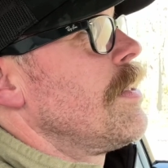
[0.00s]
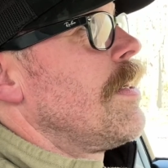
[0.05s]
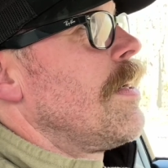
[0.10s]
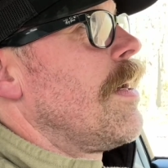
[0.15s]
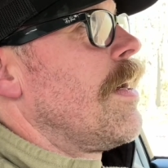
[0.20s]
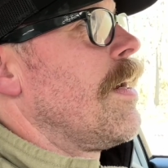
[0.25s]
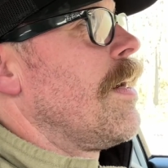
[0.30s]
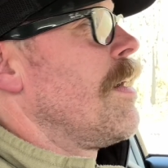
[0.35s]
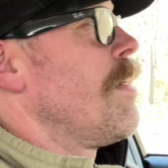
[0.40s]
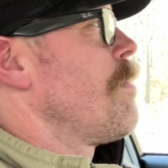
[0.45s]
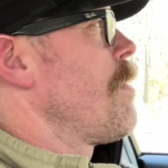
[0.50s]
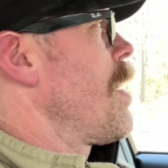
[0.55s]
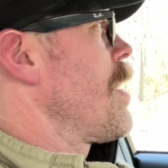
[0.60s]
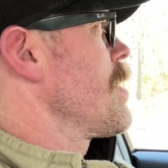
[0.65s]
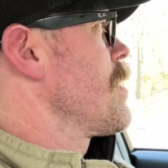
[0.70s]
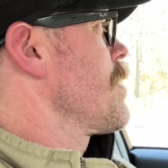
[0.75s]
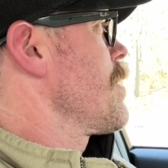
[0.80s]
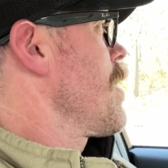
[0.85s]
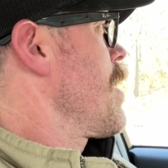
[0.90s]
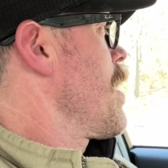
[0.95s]
I
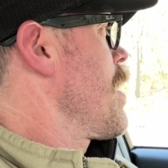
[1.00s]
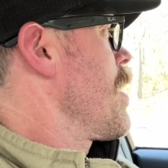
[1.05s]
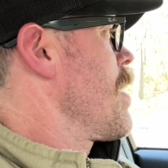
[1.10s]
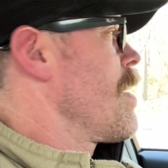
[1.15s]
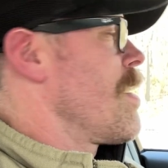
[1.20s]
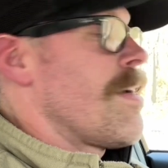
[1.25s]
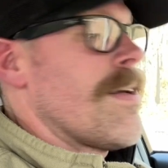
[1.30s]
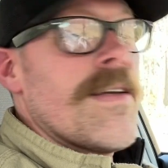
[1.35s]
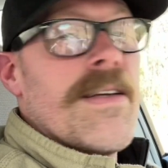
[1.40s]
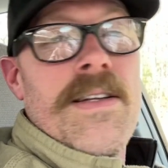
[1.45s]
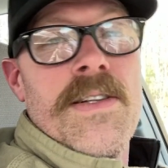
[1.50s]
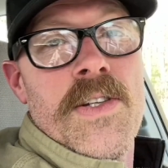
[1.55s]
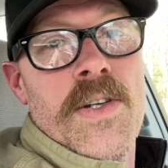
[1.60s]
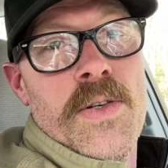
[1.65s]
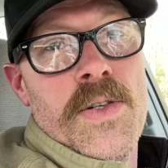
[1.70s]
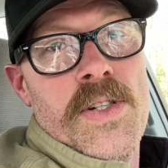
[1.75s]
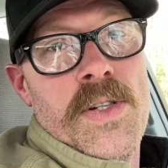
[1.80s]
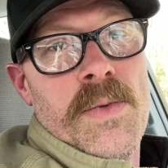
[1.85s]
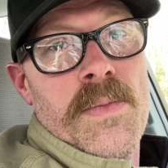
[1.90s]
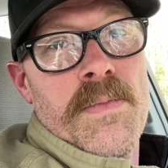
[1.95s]
say
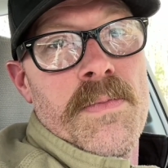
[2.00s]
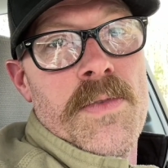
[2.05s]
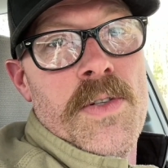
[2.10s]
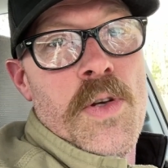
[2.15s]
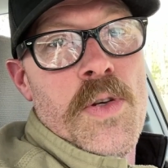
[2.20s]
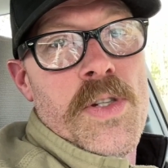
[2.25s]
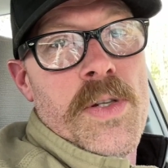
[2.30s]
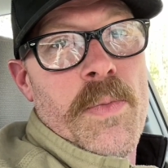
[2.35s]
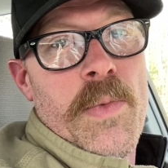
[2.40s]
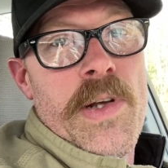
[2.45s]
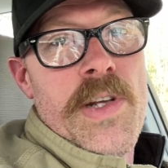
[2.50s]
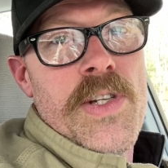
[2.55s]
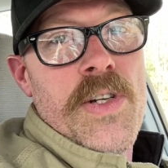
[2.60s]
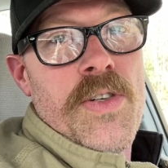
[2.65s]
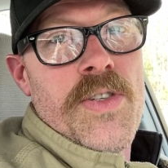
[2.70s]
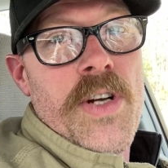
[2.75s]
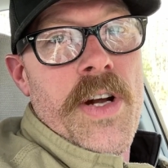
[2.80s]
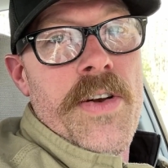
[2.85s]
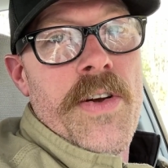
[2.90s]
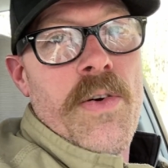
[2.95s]
do some
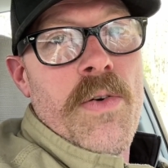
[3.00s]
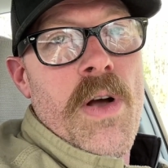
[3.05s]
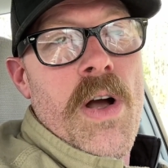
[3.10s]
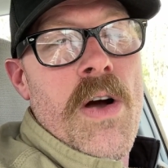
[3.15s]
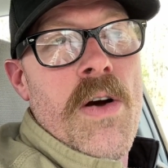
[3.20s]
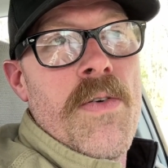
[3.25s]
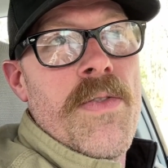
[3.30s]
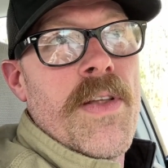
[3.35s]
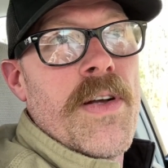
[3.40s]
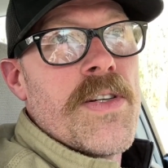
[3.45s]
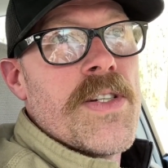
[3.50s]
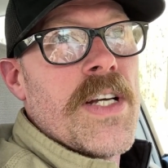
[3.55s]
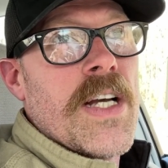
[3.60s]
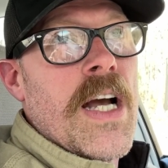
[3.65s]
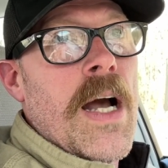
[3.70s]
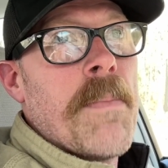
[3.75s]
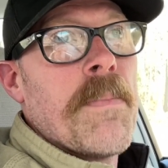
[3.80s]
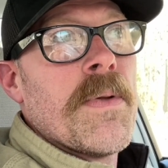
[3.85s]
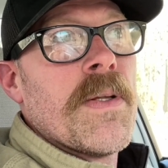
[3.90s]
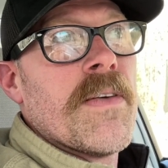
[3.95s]
research on your own. There's a
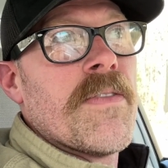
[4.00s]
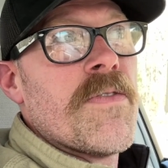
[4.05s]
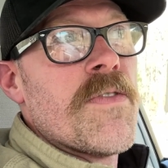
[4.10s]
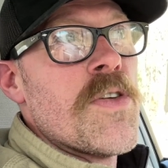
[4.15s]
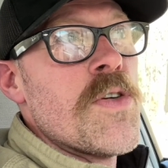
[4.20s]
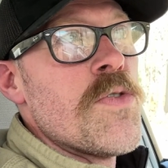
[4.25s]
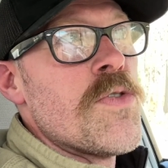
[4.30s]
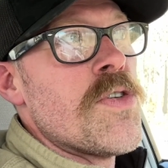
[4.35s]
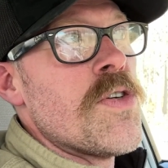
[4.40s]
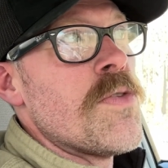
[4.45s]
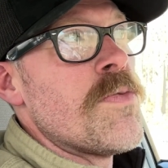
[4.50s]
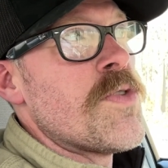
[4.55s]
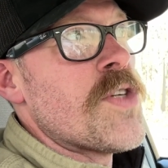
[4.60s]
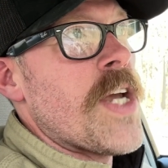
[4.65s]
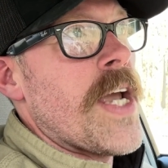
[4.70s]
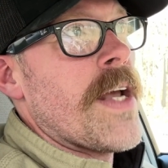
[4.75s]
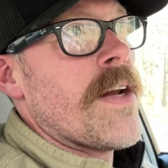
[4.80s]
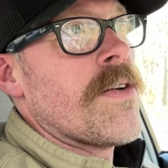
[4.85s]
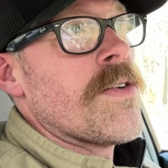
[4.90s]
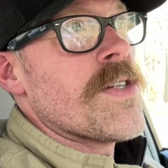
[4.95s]
couple of YouTube
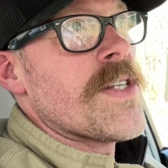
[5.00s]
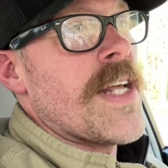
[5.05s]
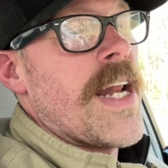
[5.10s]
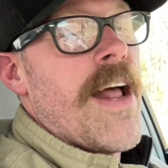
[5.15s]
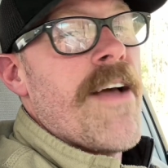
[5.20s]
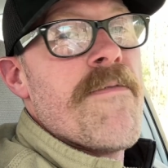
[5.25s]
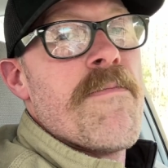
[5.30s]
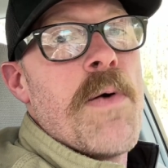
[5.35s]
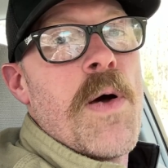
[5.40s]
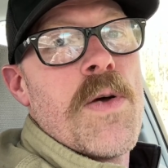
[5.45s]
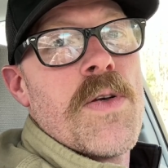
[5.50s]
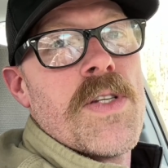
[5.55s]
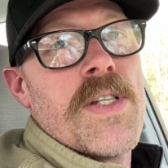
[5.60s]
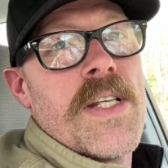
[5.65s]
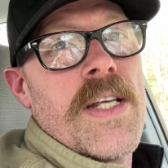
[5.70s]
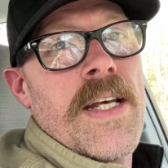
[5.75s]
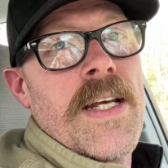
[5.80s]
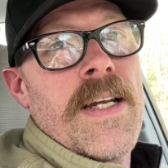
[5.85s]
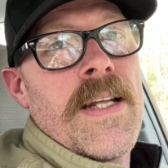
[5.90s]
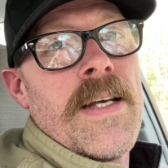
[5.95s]
channels that I've
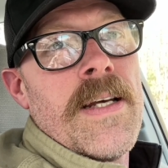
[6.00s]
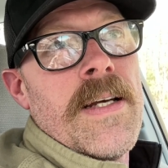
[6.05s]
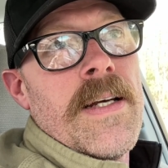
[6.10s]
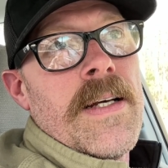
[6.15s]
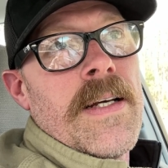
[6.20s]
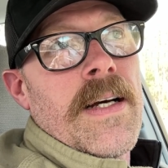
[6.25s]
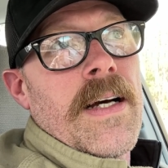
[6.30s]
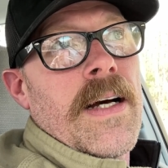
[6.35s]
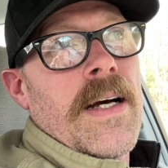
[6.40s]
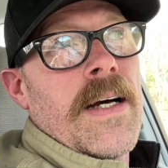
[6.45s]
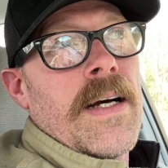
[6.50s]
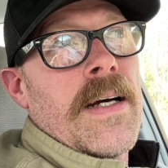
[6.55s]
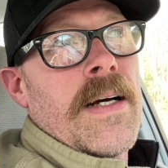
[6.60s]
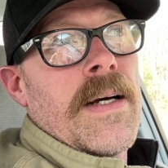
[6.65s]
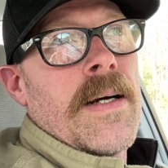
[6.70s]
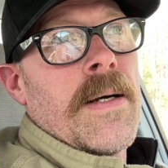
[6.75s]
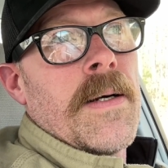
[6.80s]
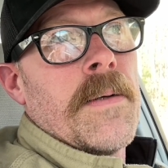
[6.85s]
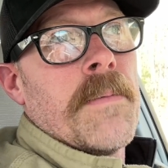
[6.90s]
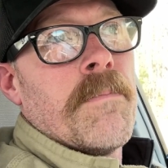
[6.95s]
posted.
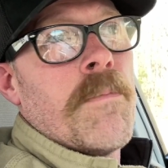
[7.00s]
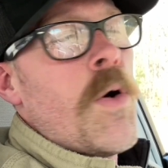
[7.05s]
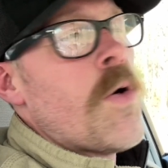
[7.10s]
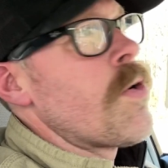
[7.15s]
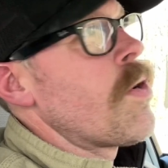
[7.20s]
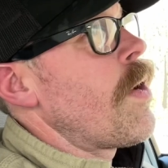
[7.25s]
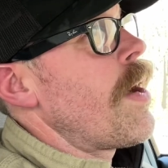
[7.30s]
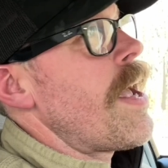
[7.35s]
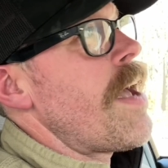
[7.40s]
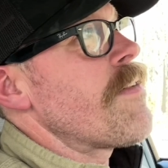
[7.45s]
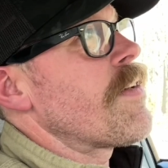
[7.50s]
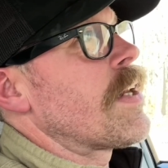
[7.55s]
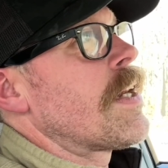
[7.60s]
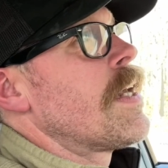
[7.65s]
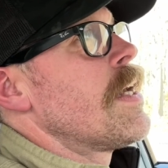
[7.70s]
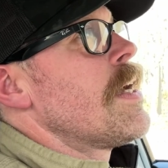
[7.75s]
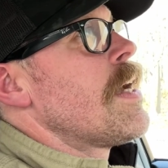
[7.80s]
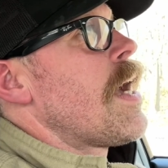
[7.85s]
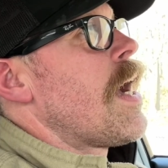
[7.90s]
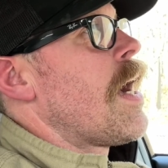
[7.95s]
Oh no, I haven't.
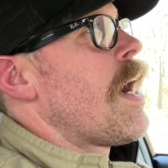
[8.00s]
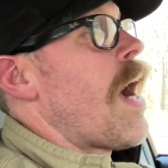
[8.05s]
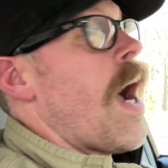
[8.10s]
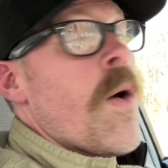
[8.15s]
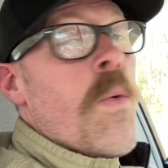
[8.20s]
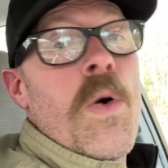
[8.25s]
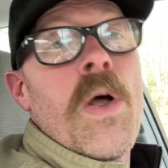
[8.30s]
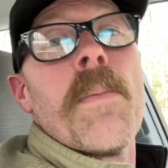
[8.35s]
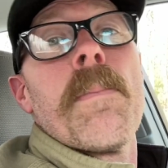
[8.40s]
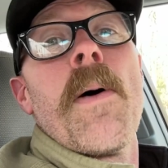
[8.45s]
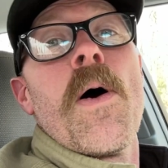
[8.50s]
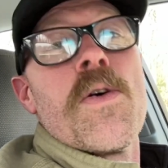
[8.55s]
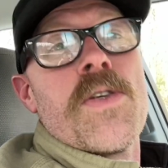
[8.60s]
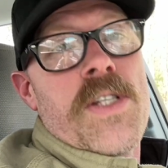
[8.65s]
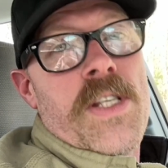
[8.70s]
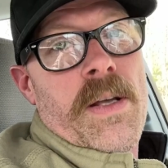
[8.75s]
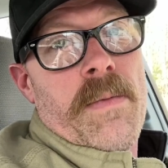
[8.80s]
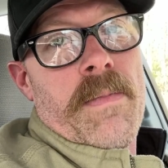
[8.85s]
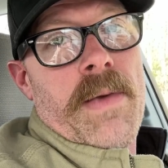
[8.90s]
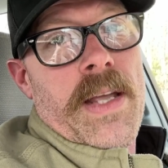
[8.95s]
I will
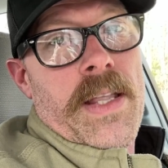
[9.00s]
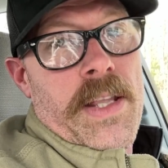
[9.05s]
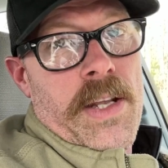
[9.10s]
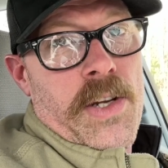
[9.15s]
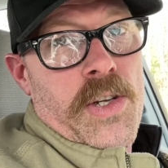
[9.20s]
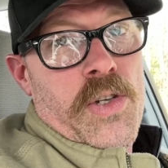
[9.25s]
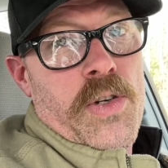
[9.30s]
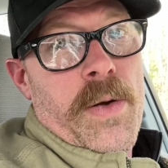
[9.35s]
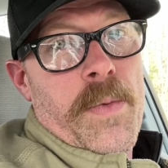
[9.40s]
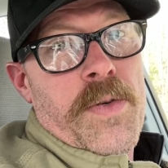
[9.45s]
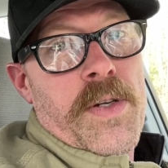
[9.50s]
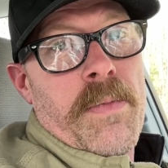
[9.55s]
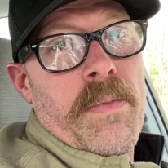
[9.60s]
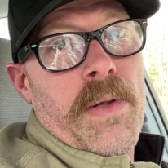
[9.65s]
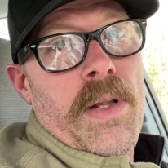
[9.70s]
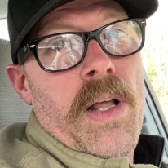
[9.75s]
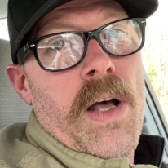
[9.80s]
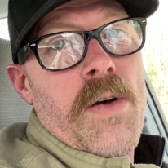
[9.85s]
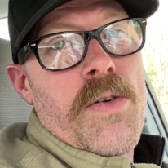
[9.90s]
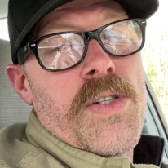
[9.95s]
post them in the description
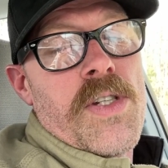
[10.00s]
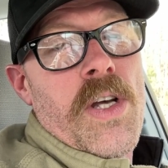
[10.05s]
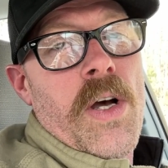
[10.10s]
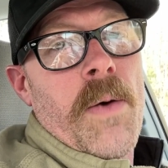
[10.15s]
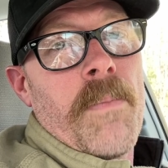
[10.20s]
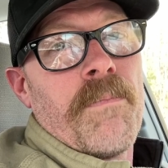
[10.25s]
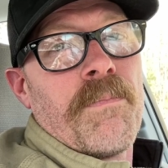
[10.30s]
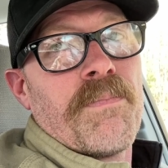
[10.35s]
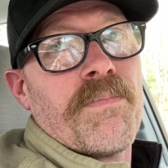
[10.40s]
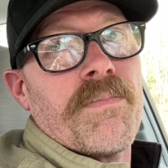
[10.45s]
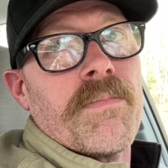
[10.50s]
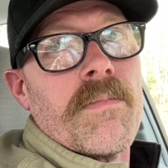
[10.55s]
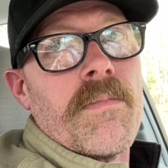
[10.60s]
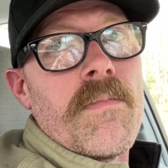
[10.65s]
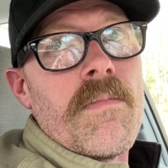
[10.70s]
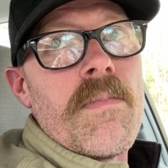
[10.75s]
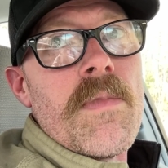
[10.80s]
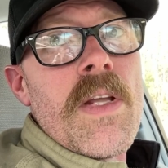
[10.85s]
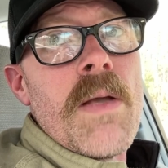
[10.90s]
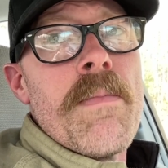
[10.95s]
below. So
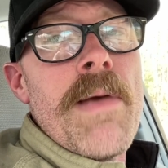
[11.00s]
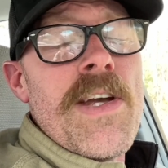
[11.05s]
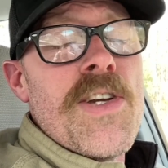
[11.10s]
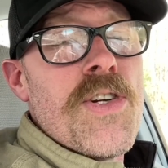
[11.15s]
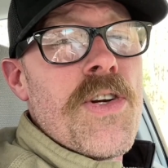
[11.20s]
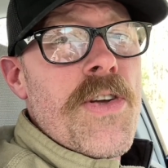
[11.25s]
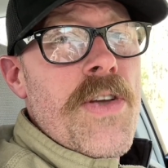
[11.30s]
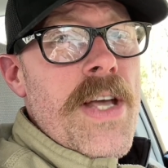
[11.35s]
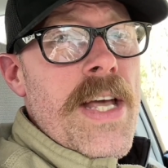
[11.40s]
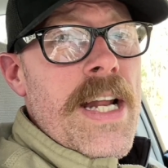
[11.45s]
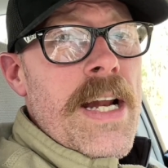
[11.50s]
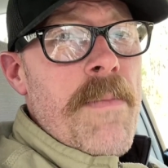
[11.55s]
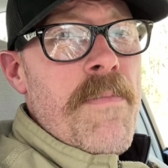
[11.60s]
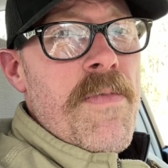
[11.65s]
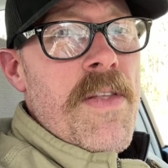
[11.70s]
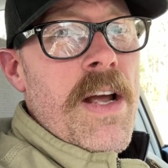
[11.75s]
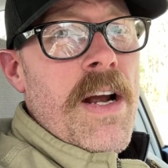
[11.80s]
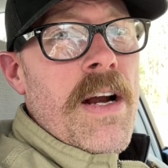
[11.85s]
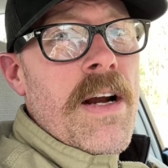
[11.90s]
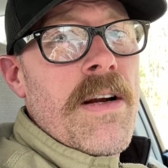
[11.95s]
make sure you hit up
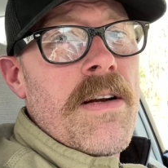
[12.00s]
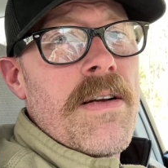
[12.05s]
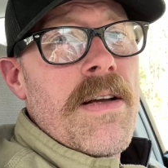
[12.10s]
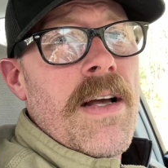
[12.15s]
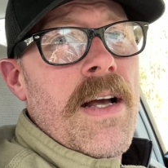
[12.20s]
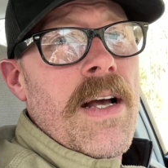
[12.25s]
their